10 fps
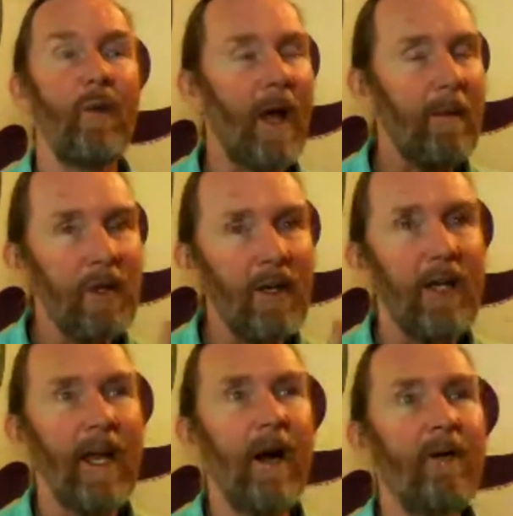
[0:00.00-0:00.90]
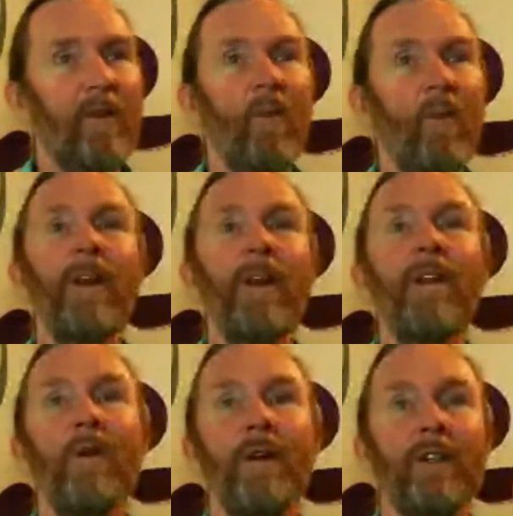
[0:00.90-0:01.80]
When I'm looking out the
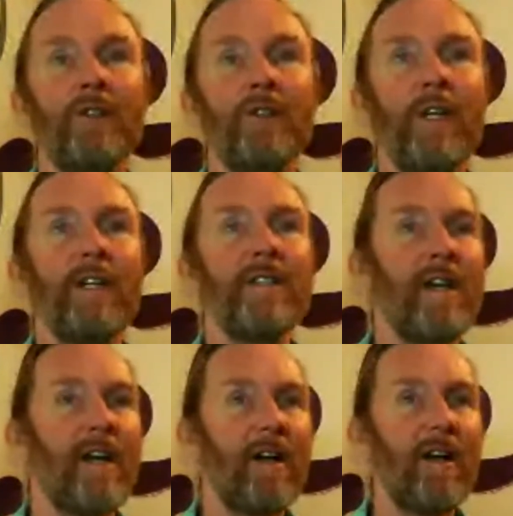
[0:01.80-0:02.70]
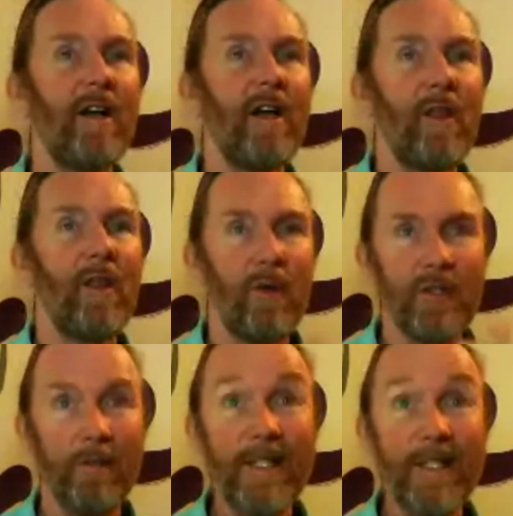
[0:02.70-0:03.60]
window at the trees there,
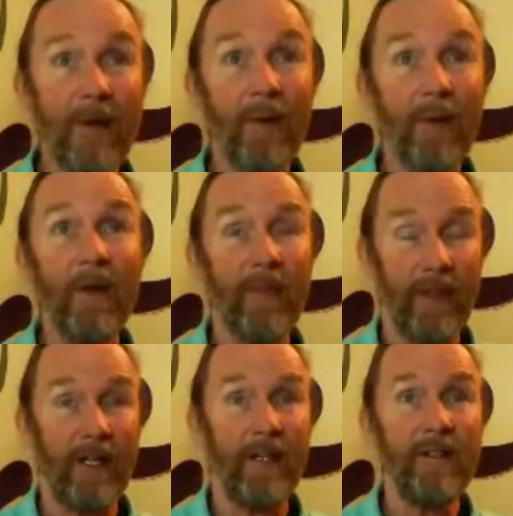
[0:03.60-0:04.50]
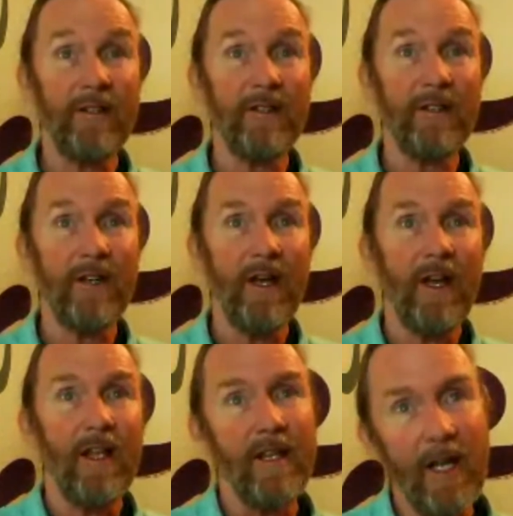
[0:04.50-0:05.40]
those are material things
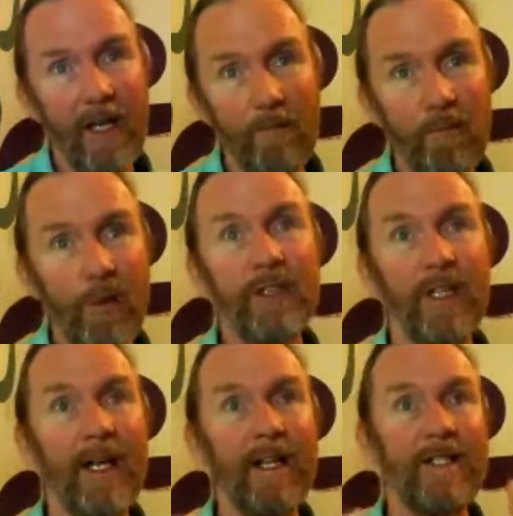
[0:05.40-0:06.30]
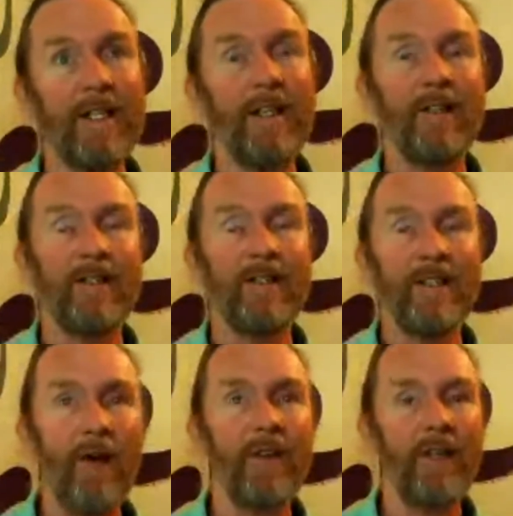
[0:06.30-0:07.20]
that I can push against, and they're
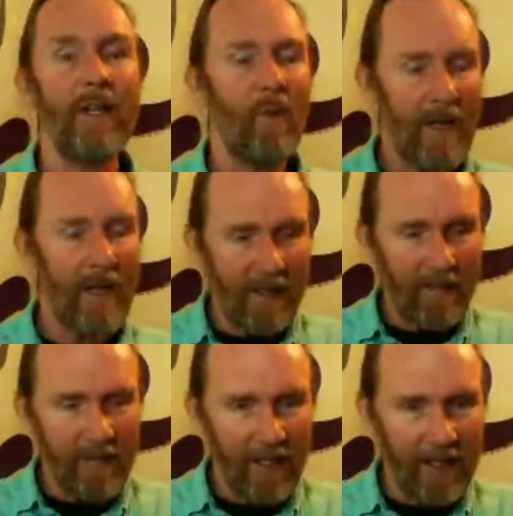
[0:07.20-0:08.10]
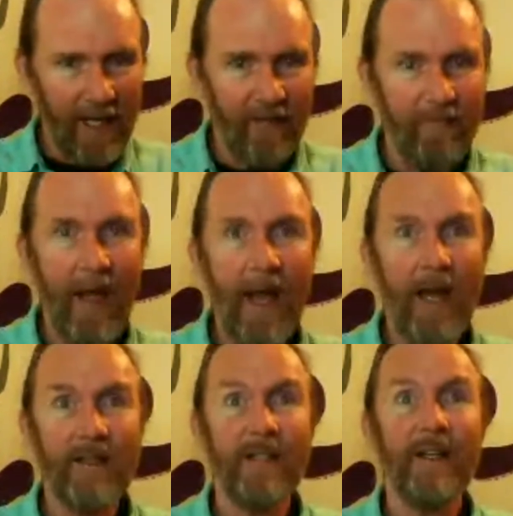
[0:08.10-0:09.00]
solid, and they weigh something, and they have
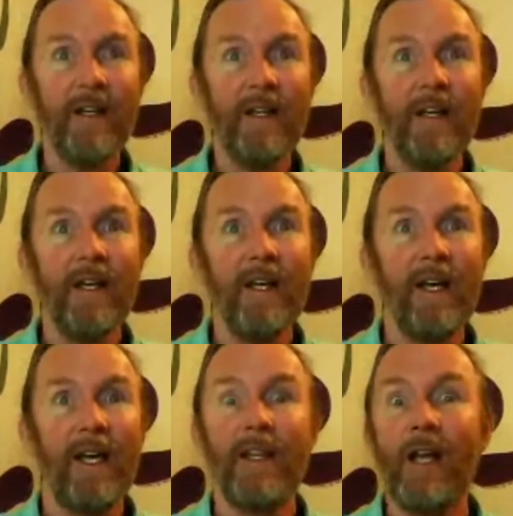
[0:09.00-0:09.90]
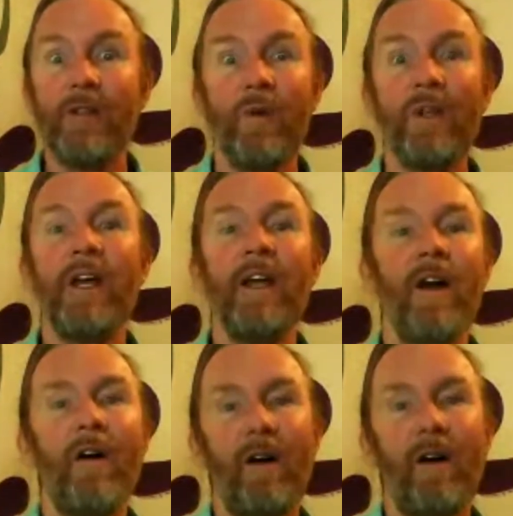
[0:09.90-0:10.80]
mass, and that's what
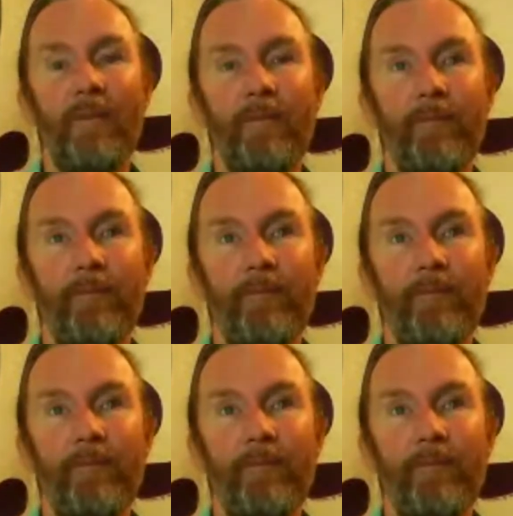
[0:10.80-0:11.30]
they are.